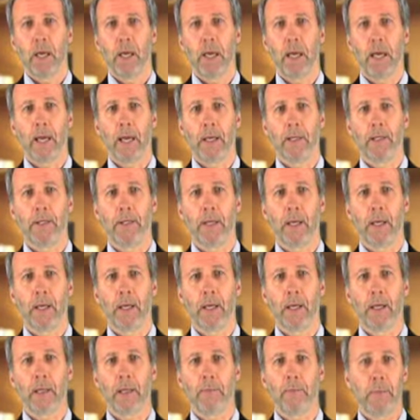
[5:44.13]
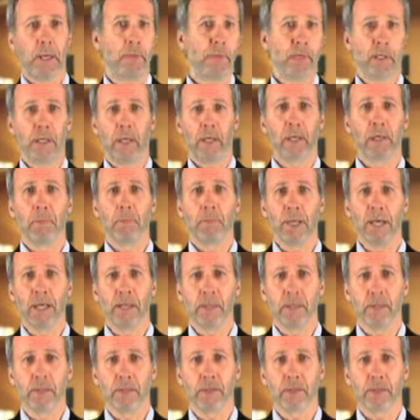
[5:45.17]
and maybe they're
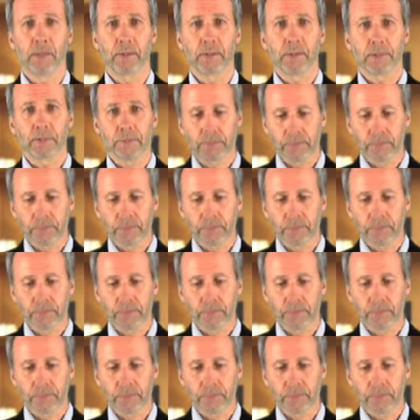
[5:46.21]
competitors.